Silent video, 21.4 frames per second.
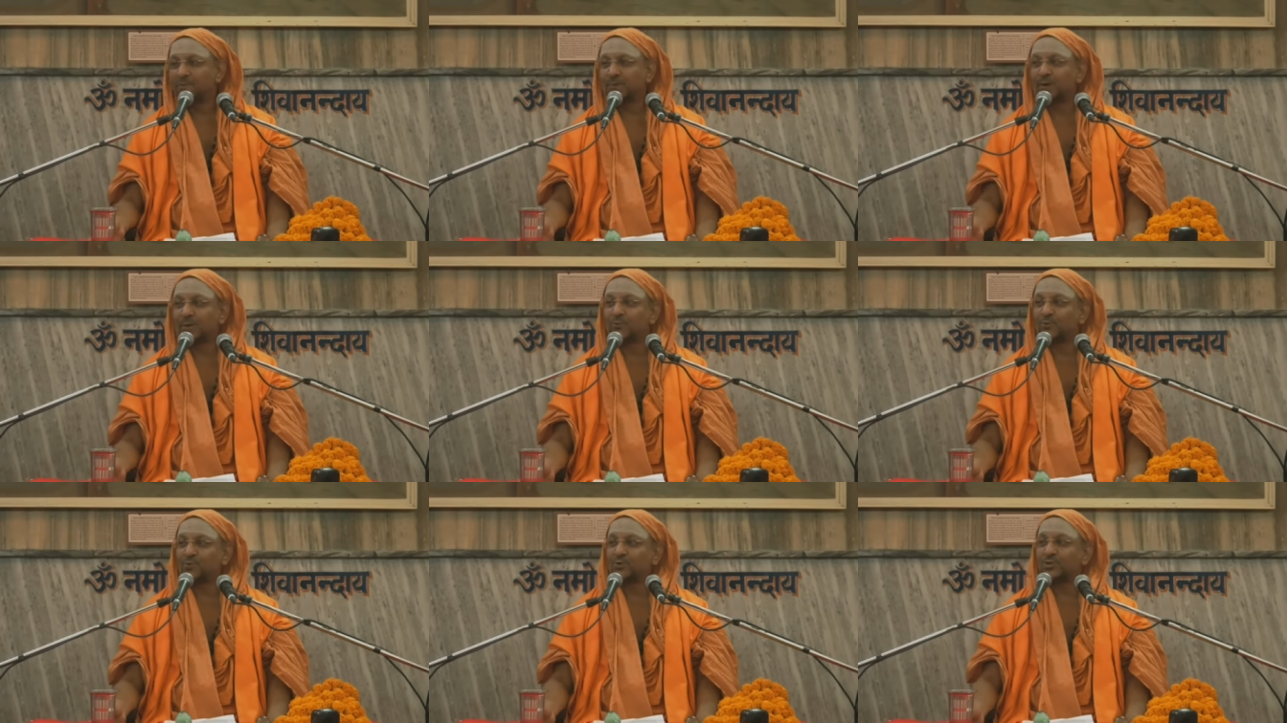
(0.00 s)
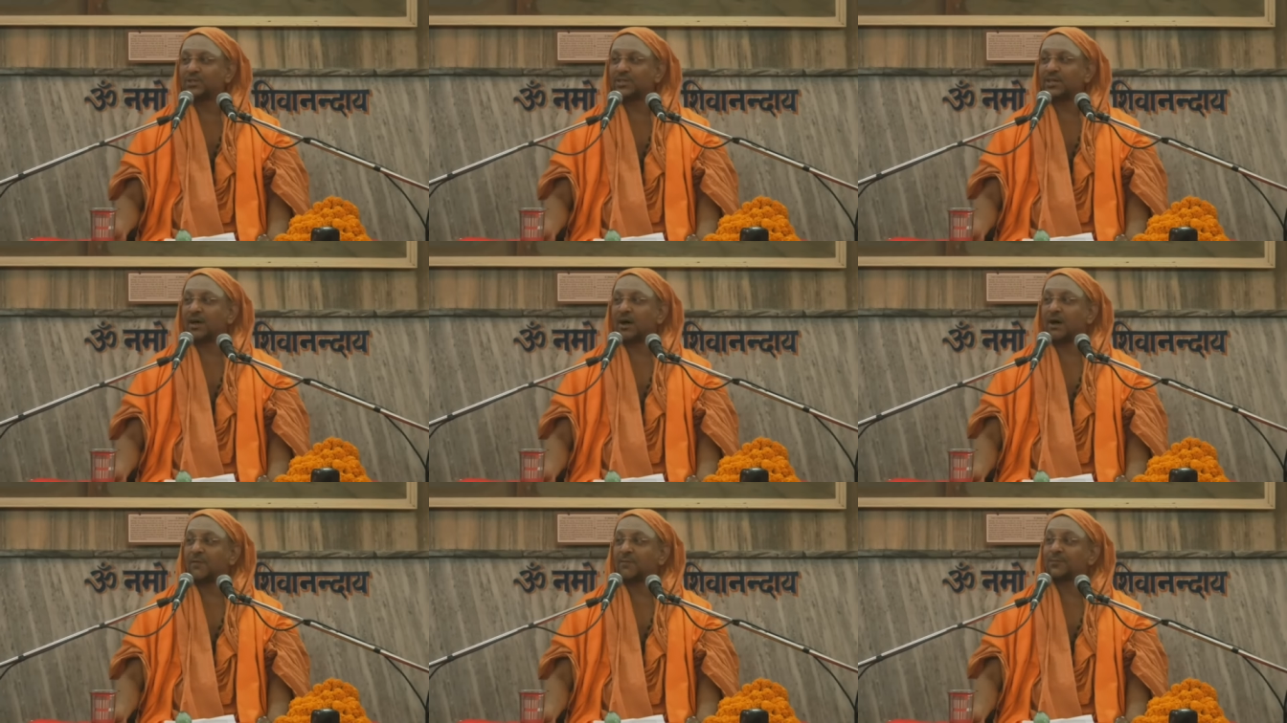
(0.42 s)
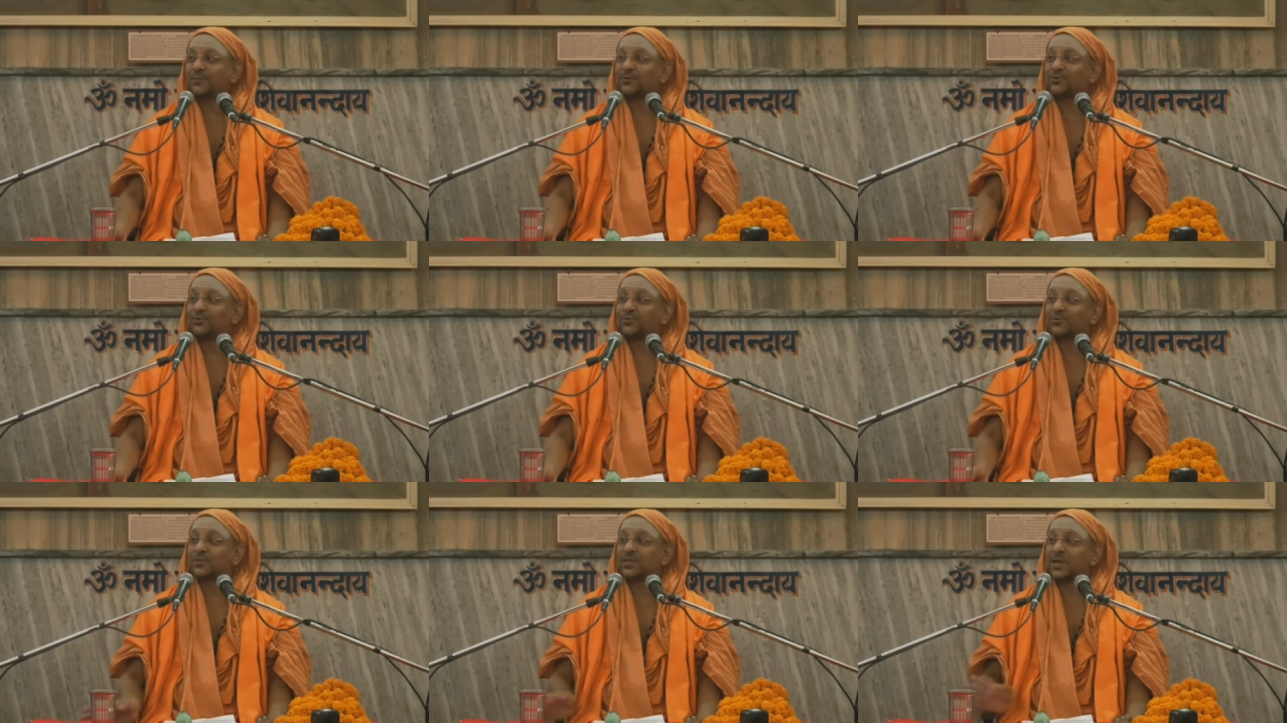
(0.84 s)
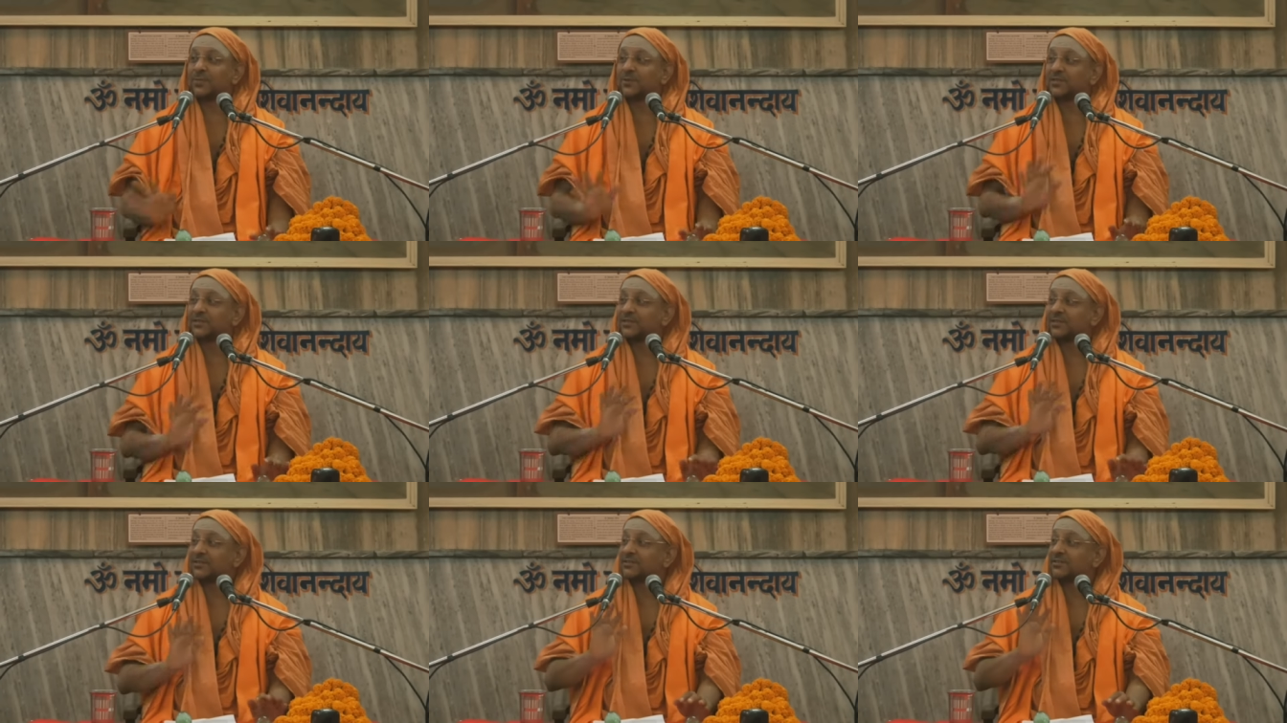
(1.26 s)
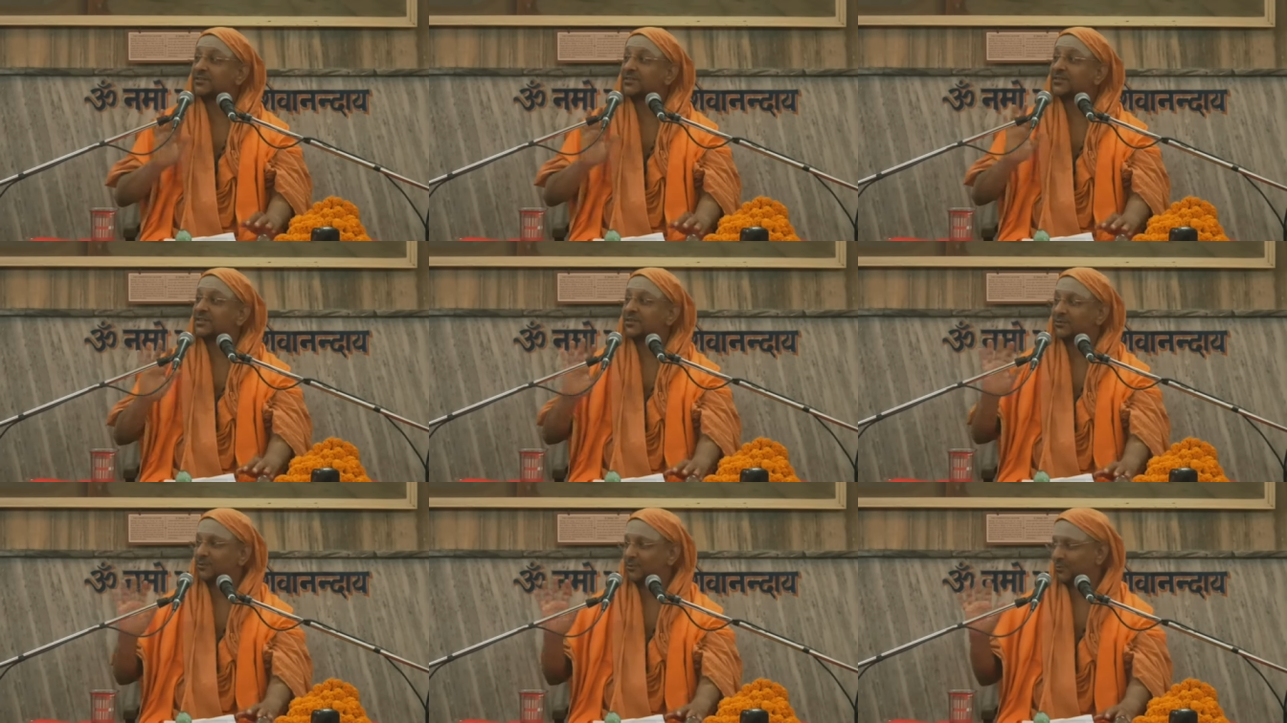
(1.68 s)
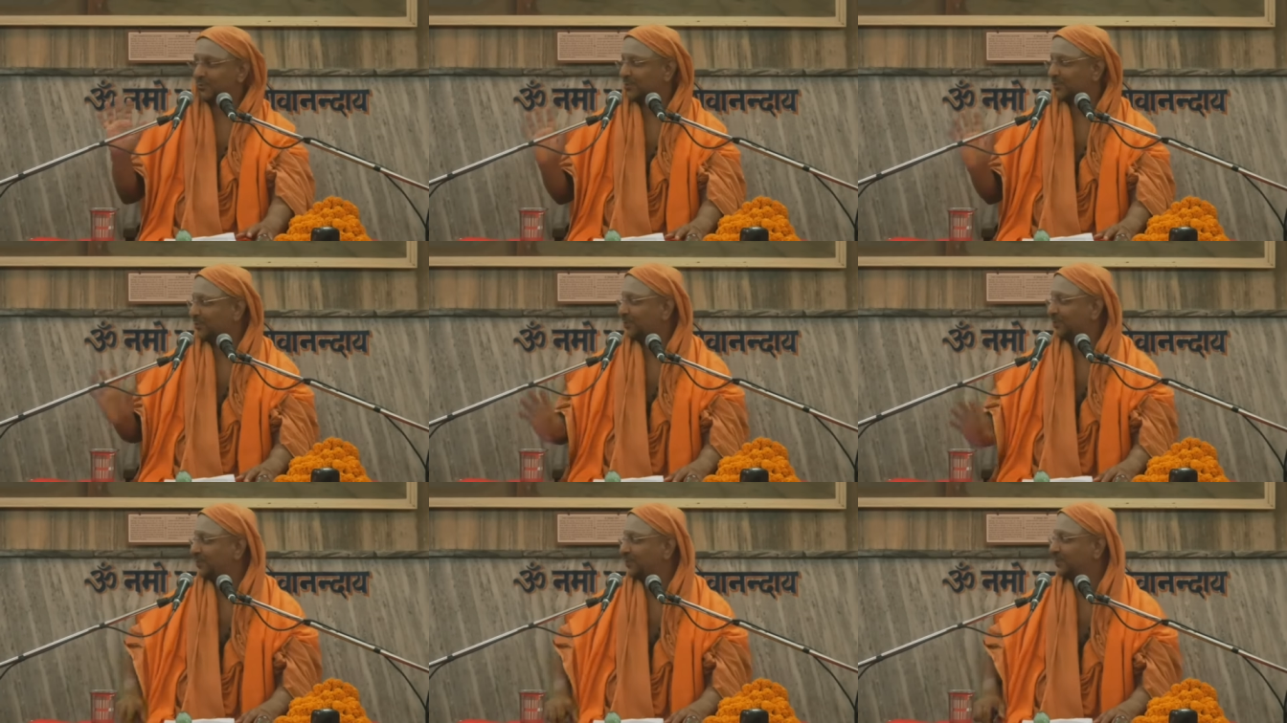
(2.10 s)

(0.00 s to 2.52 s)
Prabhuji Apato Samadarishi Ho.